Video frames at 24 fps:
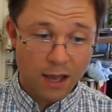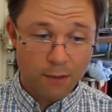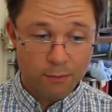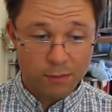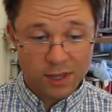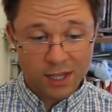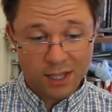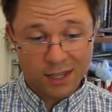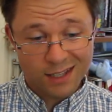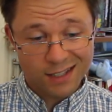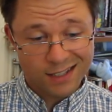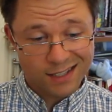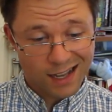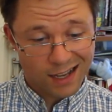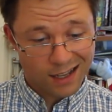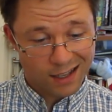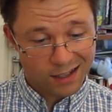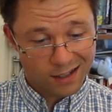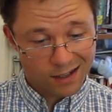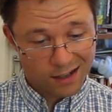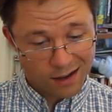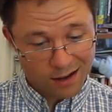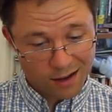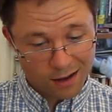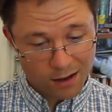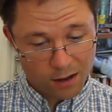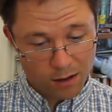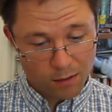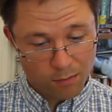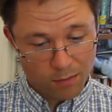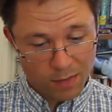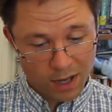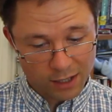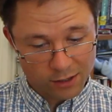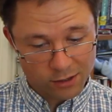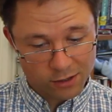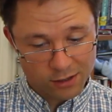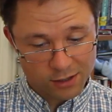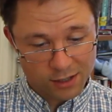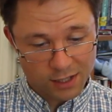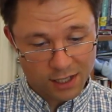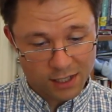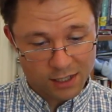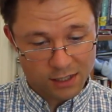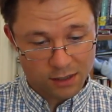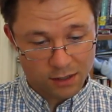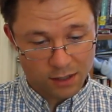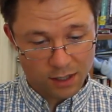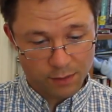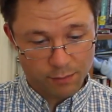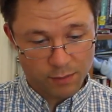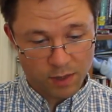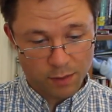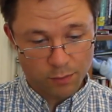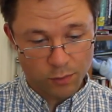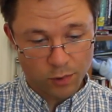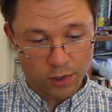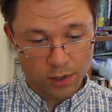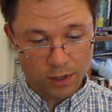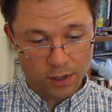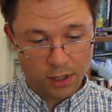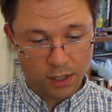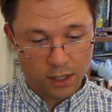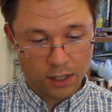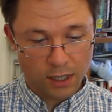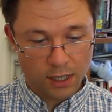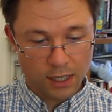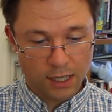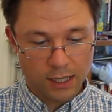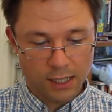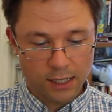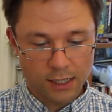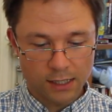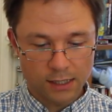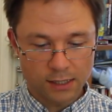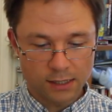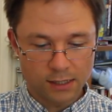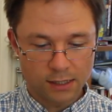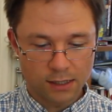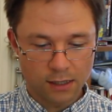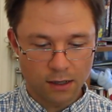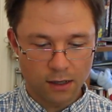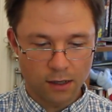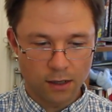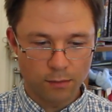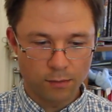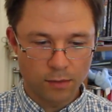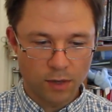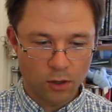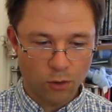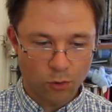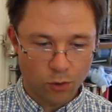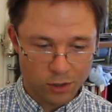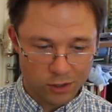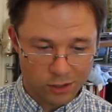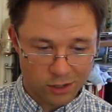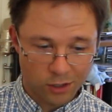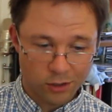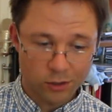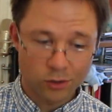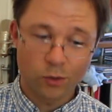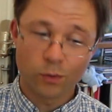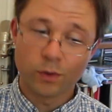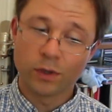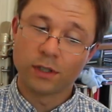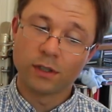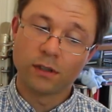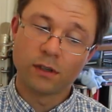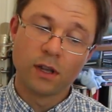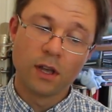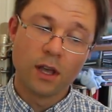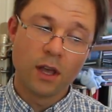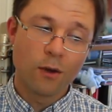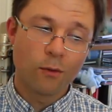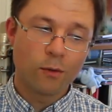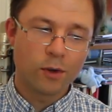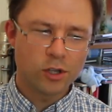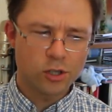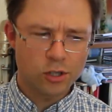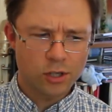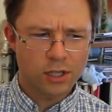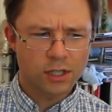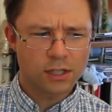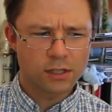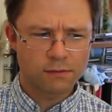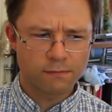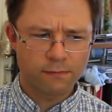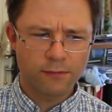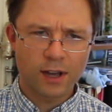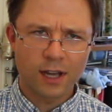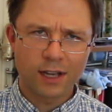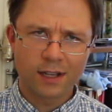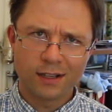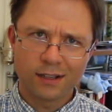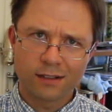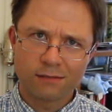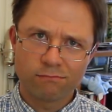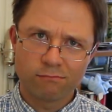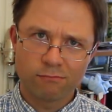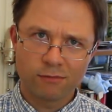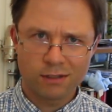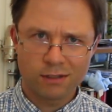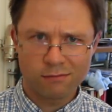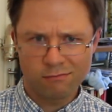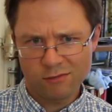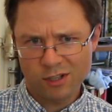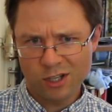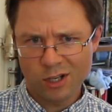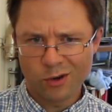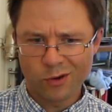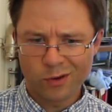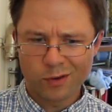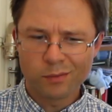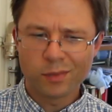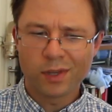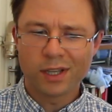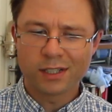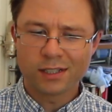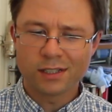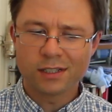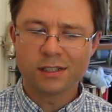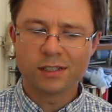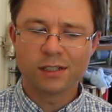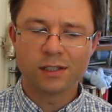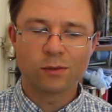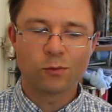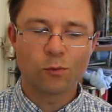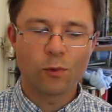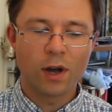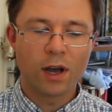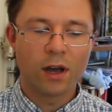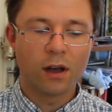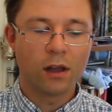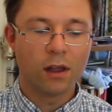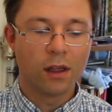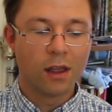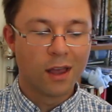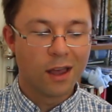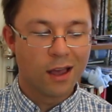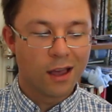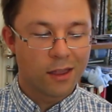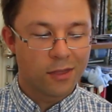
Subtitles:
But then the second exercise in my book is a horizontal one, which you can find in places as well.